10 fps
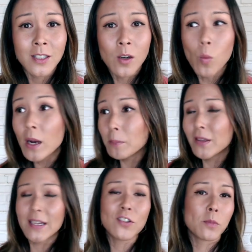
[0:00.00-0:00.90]
What
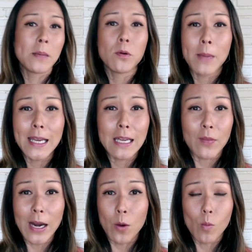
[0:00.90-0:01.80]
mistakes are people making
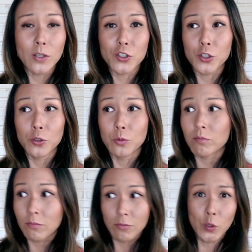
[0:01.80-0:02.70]
that I want to
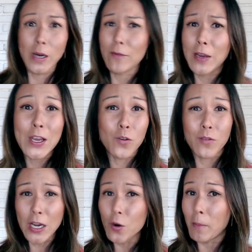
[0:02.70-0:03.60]
do an FAQ
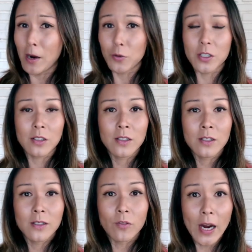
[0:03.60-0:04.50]
video about?
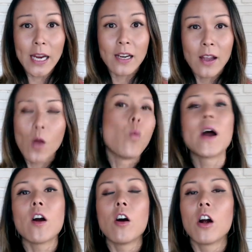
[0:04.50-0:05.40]
Right? What
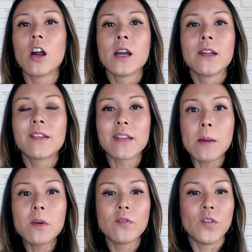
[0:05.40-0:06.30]
are some
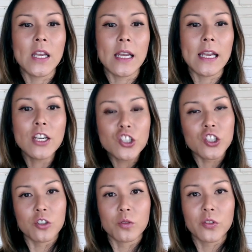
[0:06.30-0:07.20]
of the
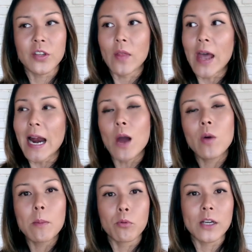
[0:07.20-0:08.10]
issues that I want
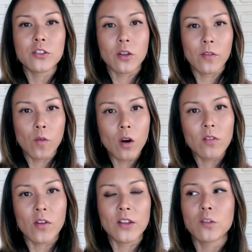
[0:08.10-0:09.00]
to bring to the
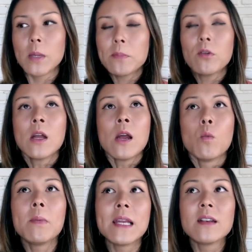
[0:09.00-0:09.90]
forefront so people will
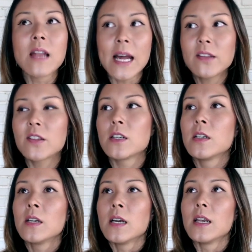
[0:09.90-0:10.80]
be less
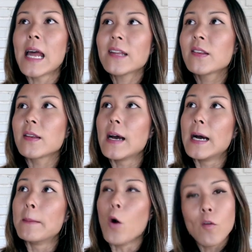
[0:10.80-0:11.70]
less
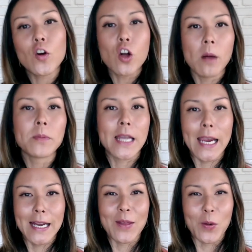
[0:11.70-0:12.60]
um,
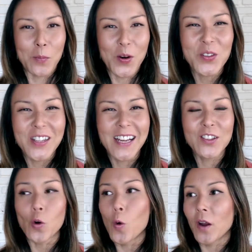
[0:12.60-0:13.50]
overcomplicating their process
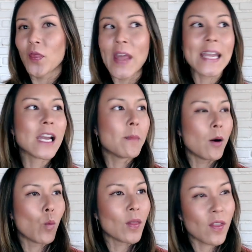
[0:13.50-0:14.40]
or thinking about
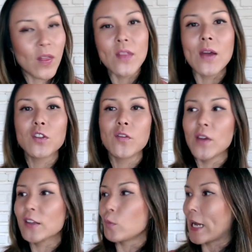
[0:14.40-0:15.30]
what they think they have to
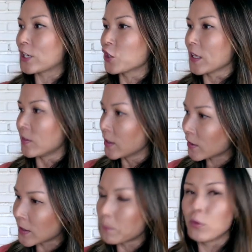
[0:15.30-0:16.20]
fix when actually it's this
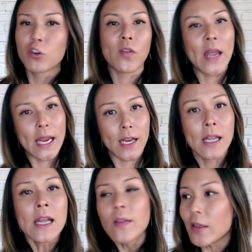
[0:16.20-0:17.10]
simpler thing
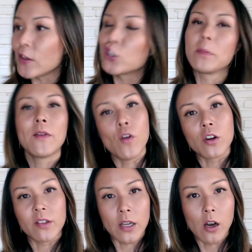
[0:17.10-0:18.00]
that they should be
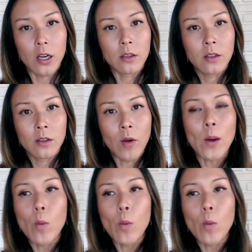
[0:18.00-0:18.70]
focusing on, right?